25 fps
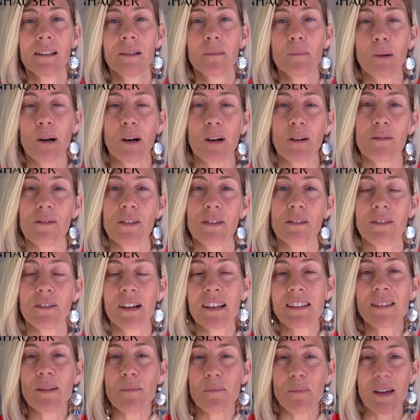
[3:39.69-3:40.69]
part of the
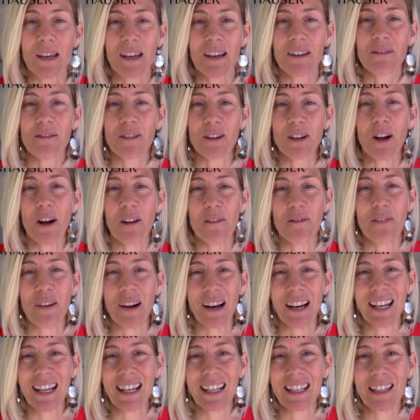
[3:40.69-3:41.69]
recipe for not
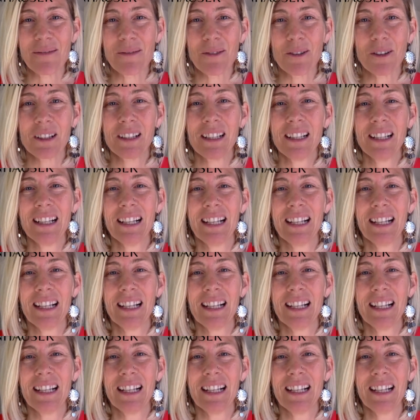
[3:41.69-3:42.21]
fighting anymore,